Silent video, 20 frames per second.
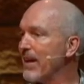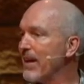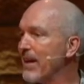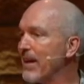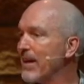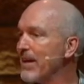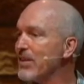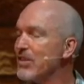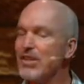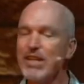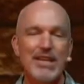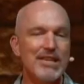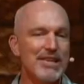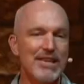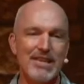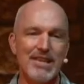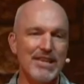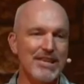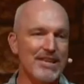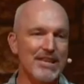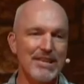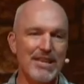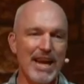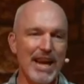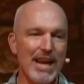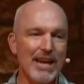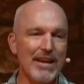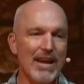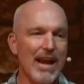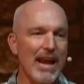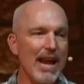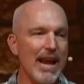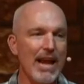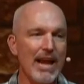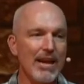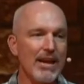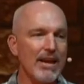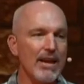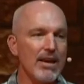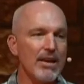And Jesus isn't saying,
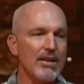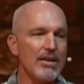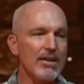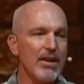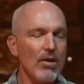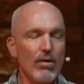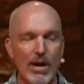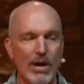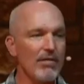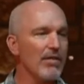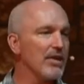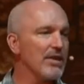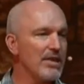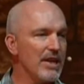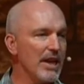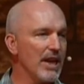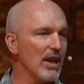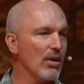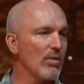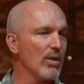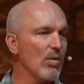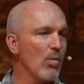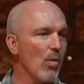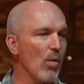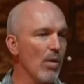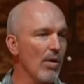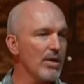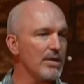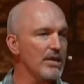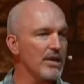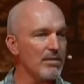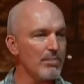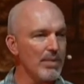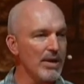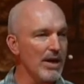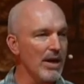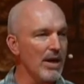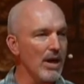hey, don't ever seek a reward, just be a,